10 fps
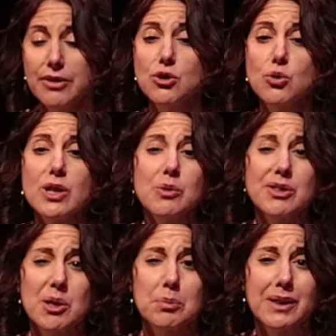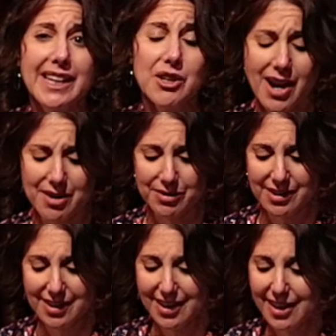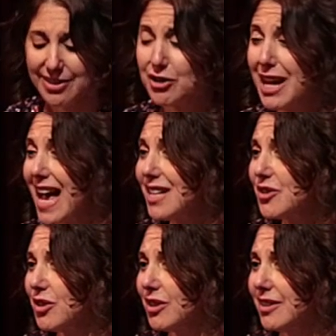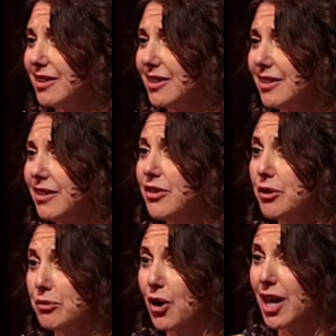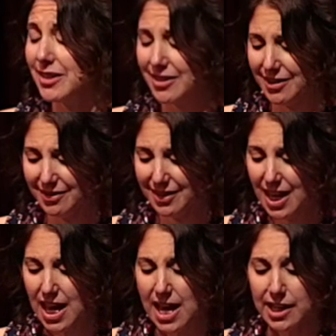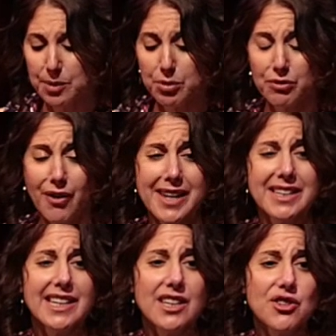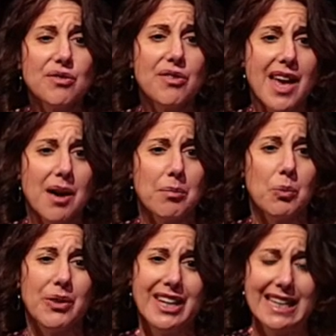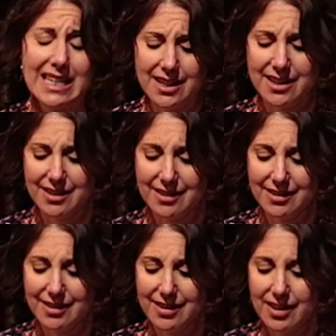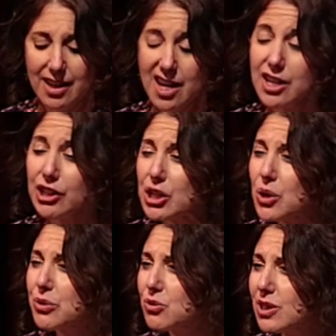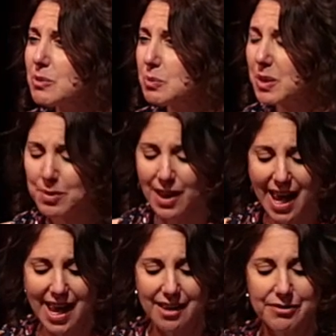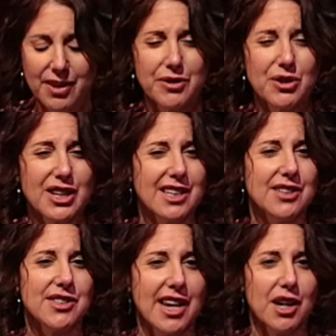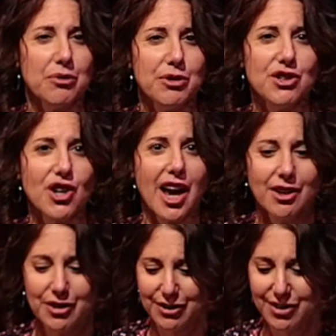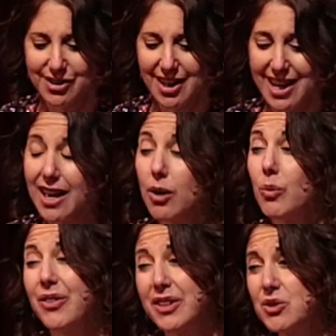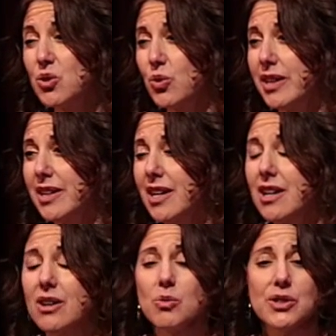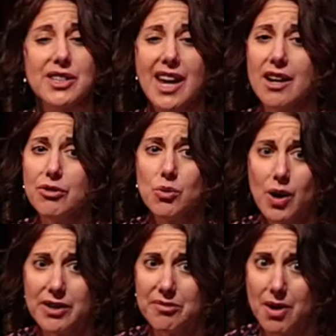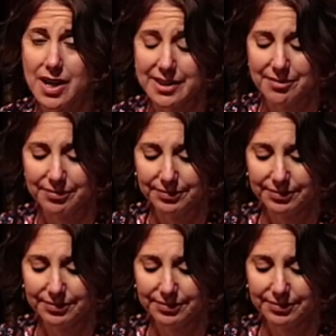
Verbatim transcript: The tree was their playground their castle, their friend. It provided each of them what they needed. You know the dreams people have of their kids' carefree childhoods? Well, this tree was in every one of mine.